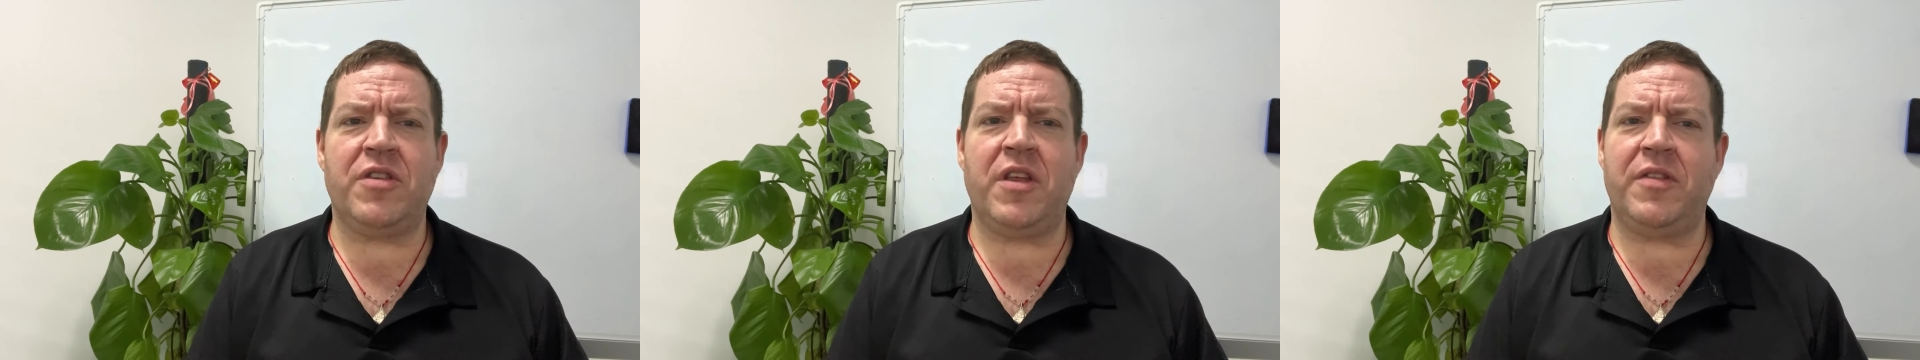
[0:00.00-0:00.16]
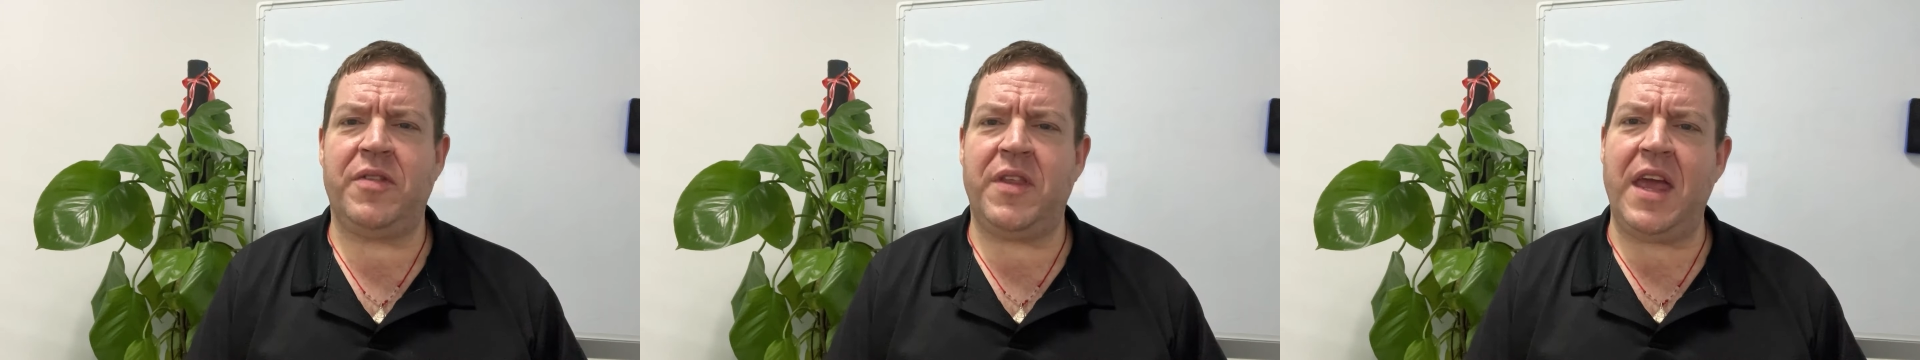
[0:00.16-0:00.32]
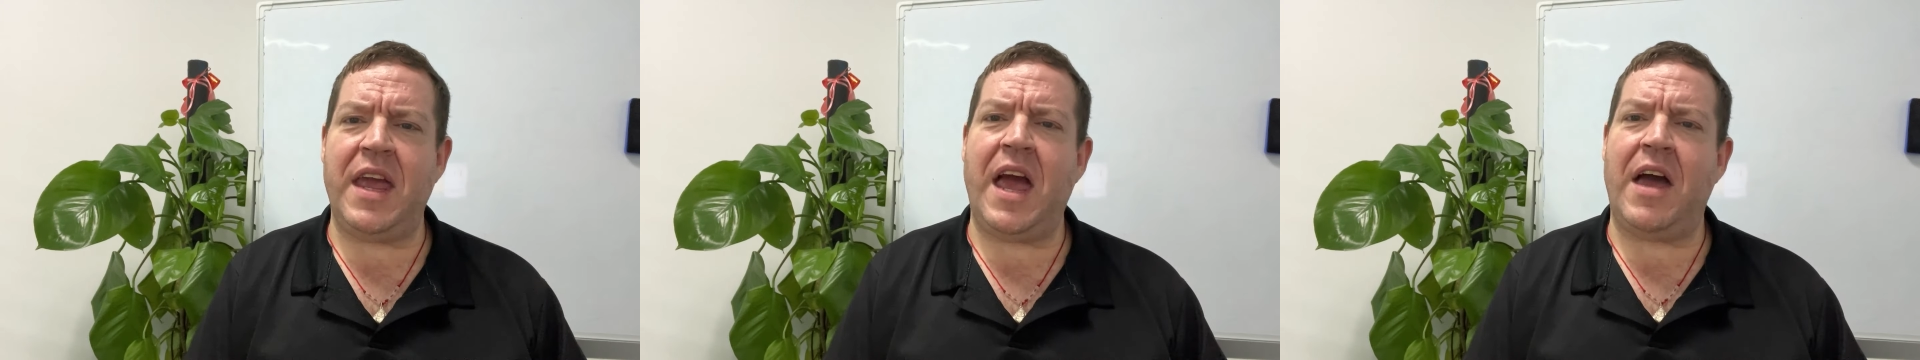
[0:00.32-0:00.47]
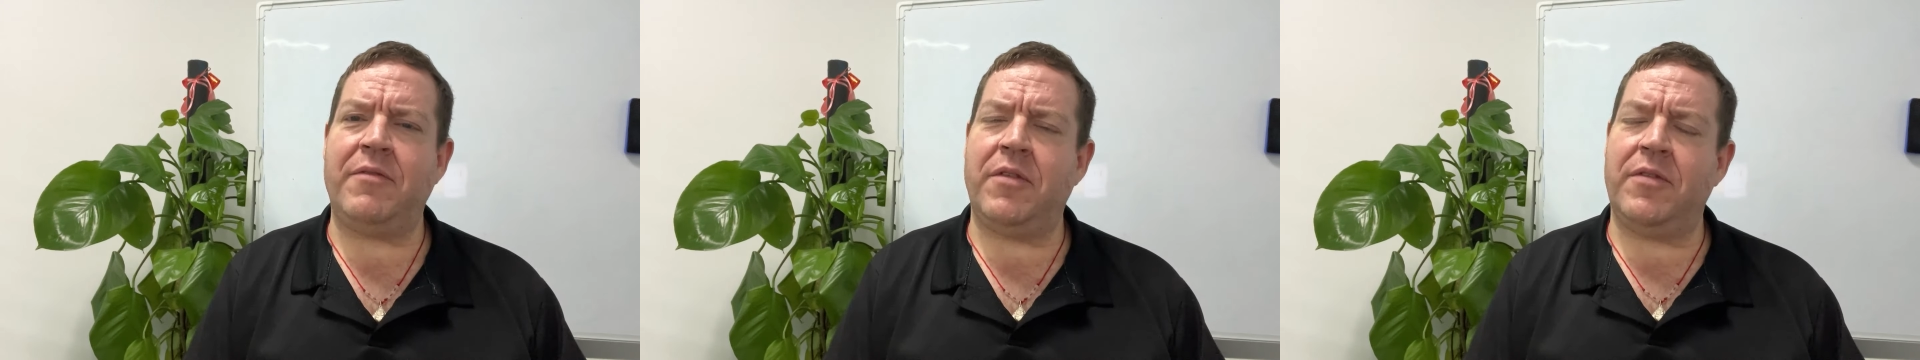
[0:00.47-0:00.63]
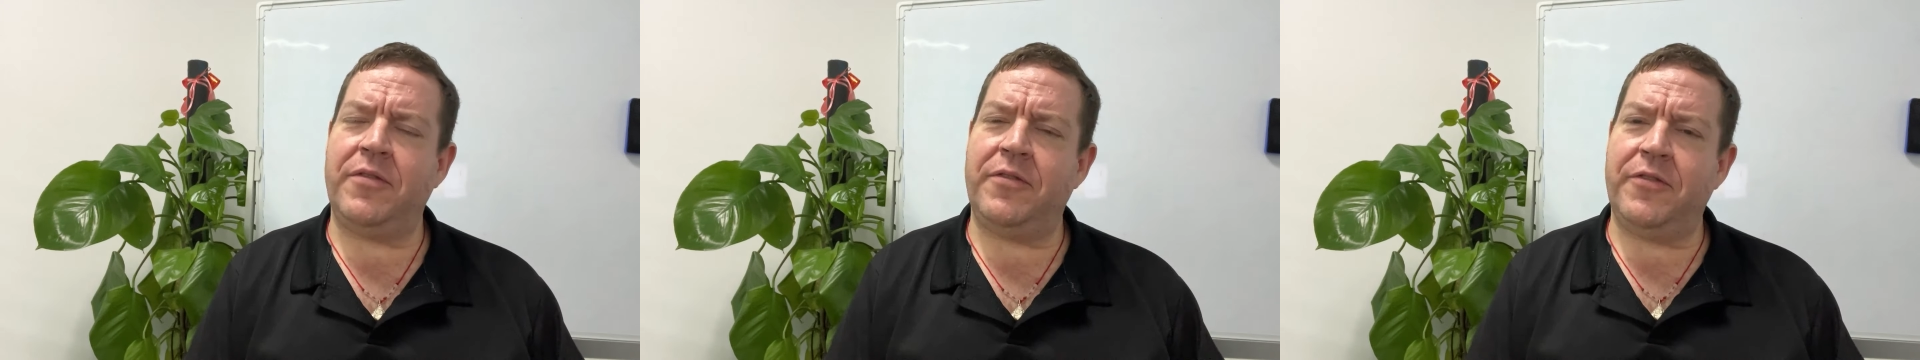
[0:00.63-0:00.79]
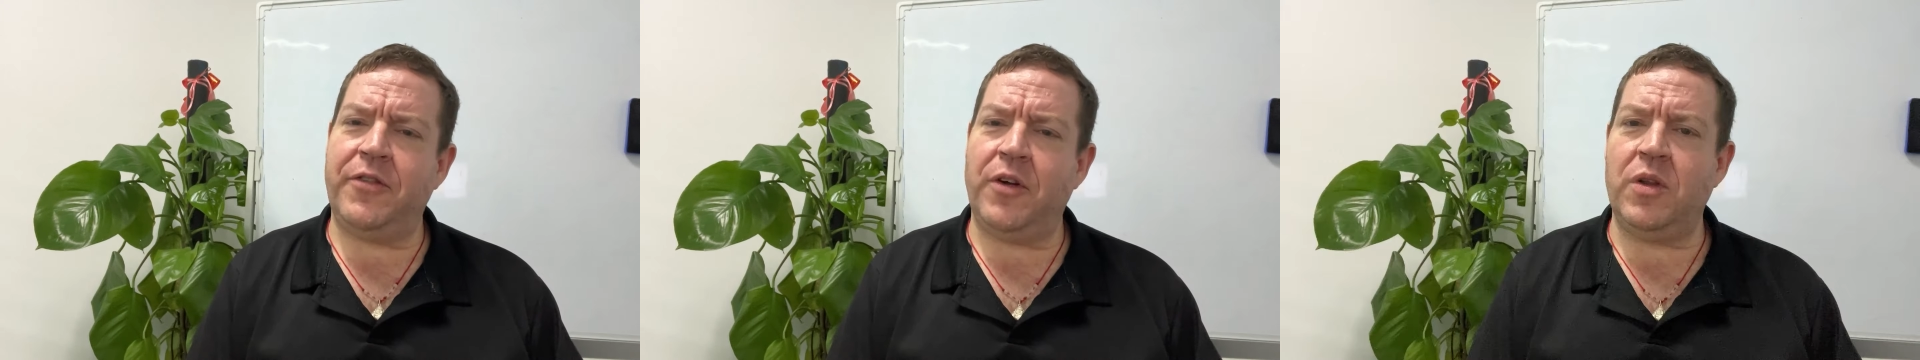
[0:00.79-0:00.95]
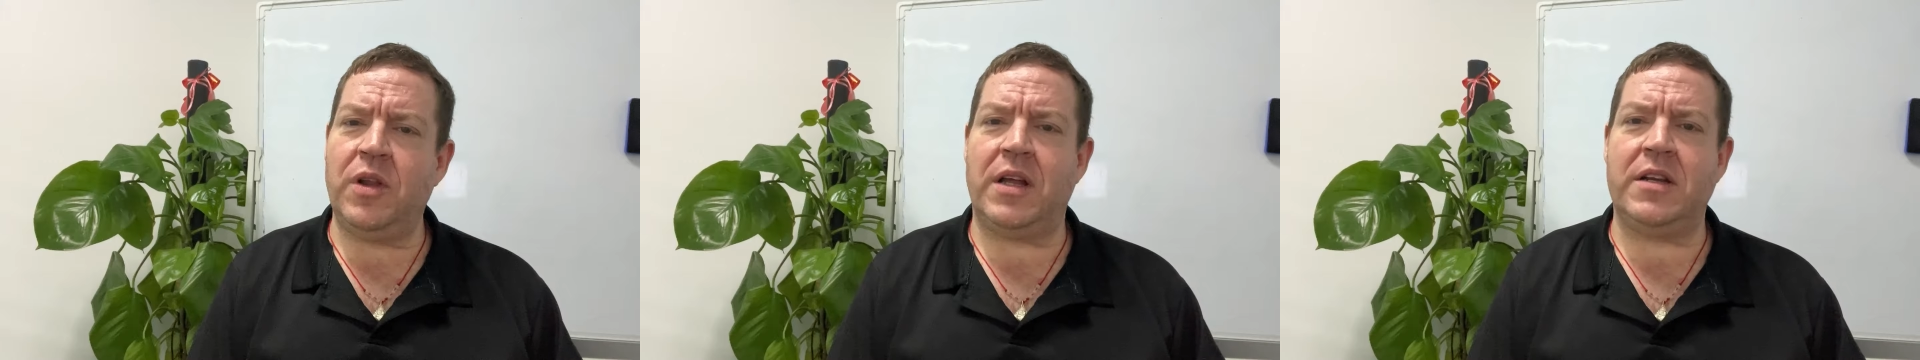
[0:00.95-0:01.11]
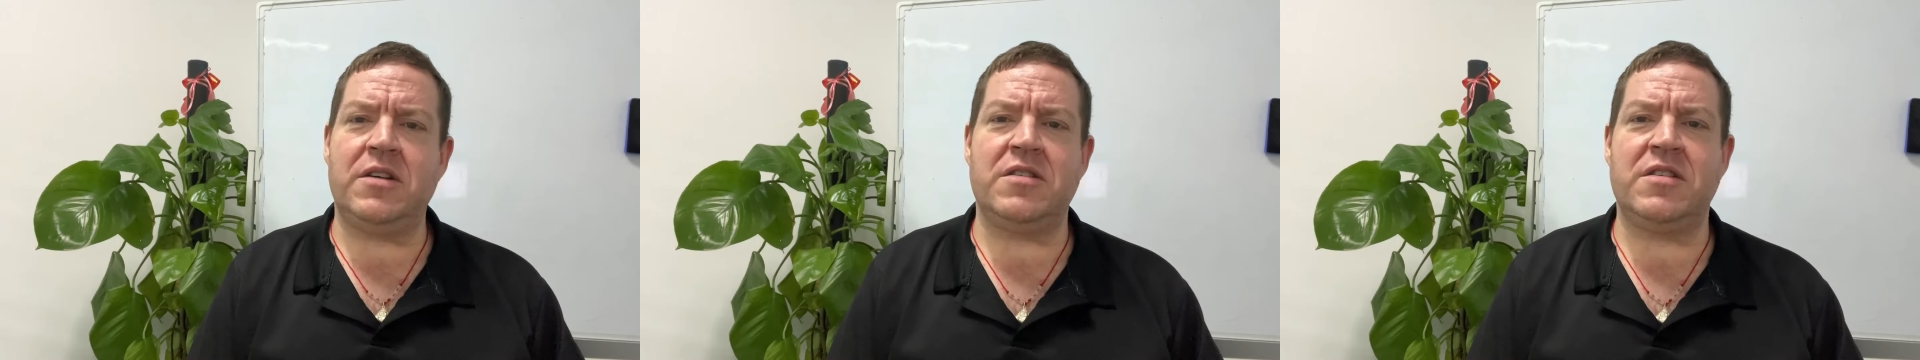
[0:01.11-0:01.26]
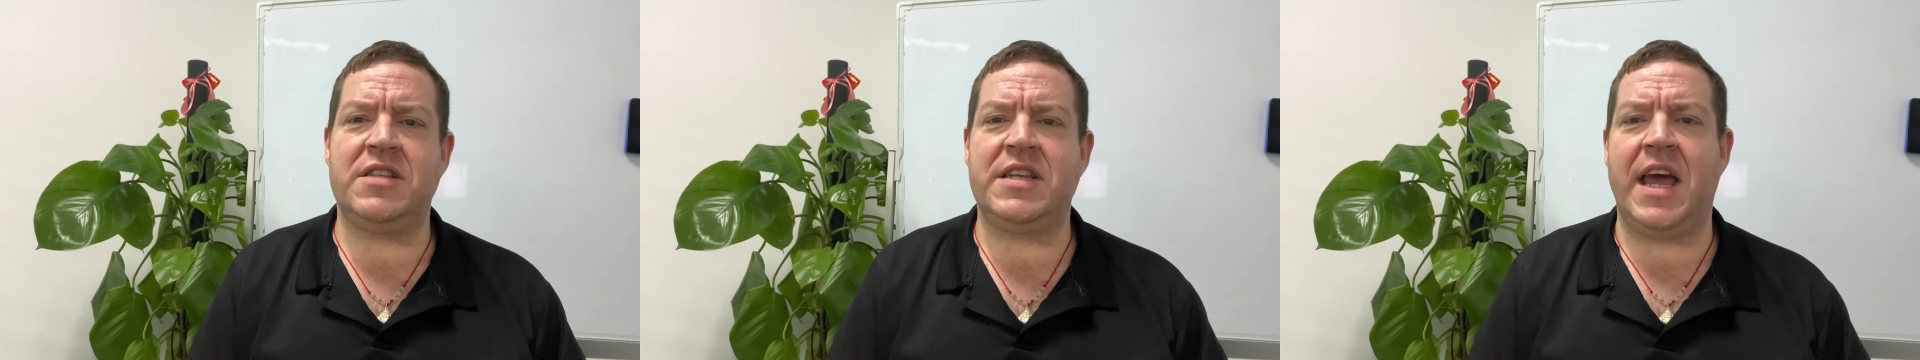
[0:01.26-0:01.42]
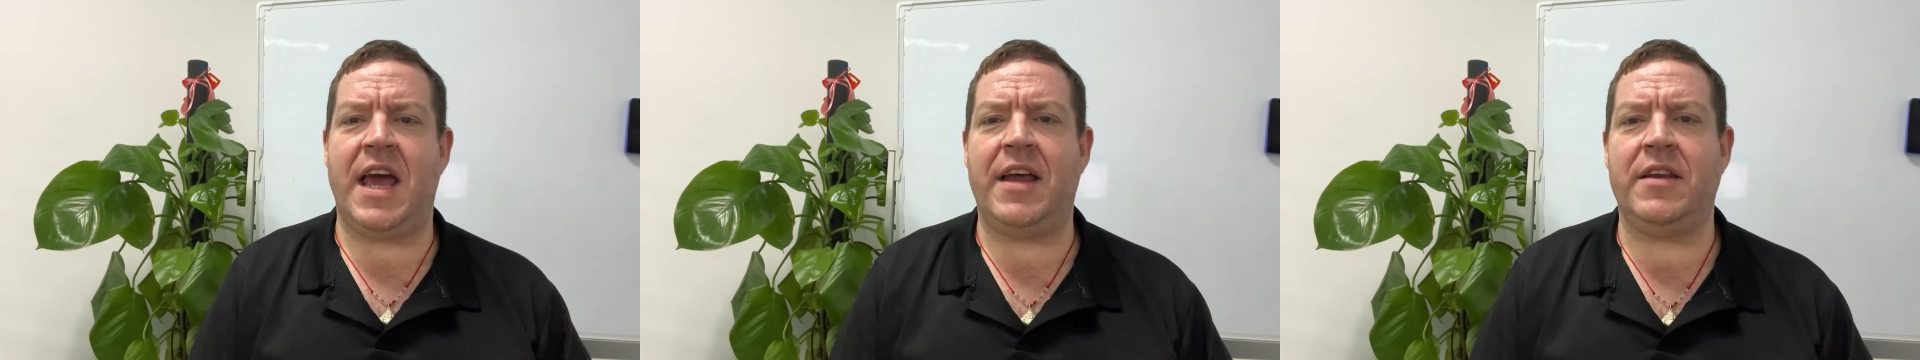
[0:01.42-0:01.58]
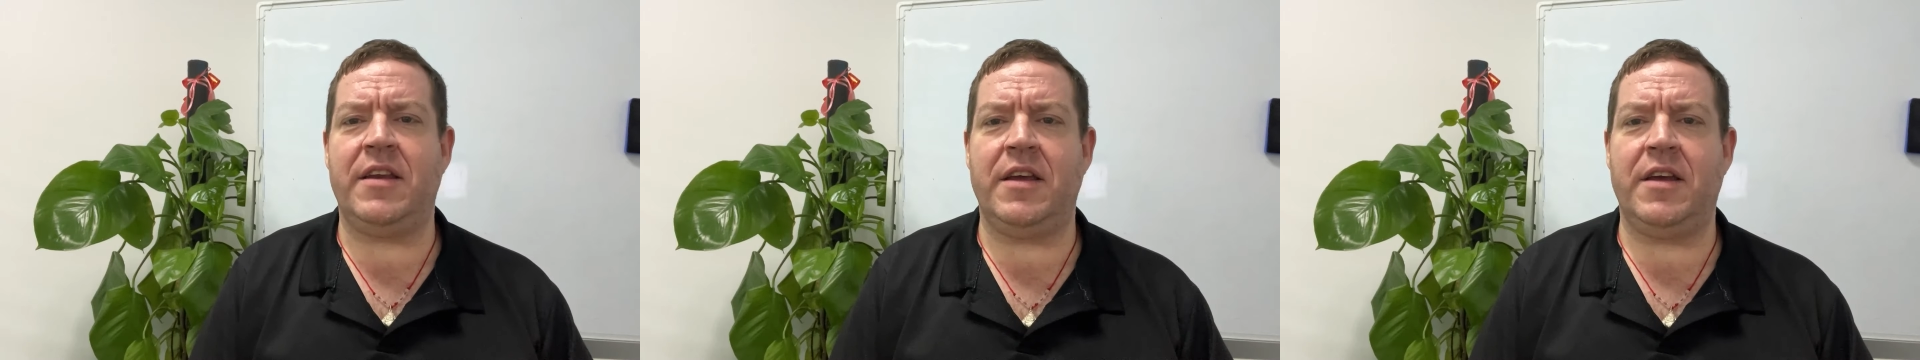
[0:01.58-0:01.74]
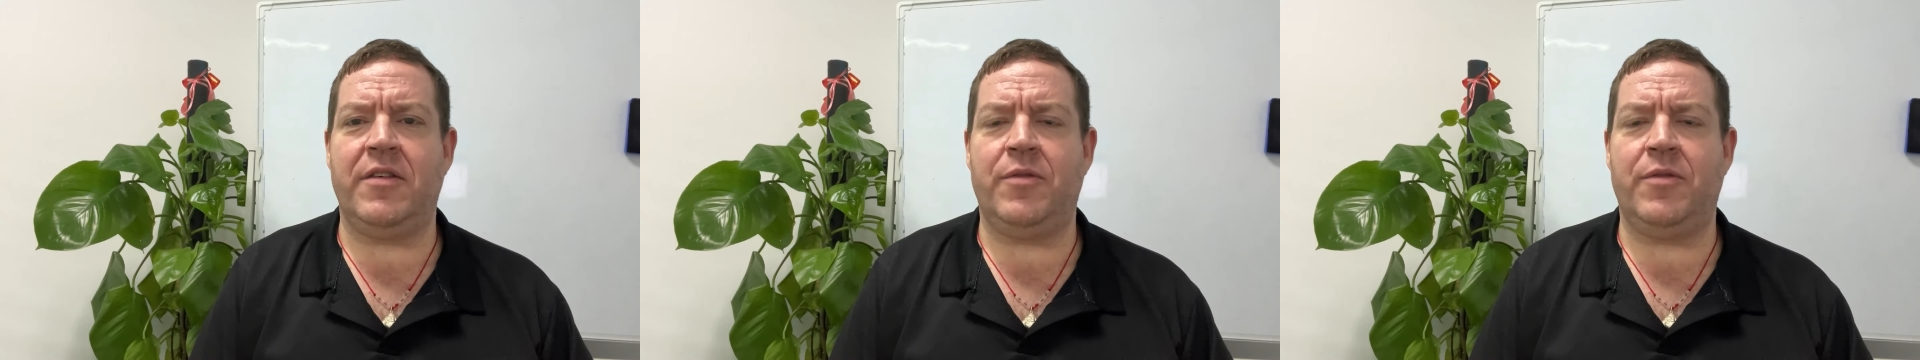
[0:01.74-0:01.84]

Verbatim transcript: that they have a full understanding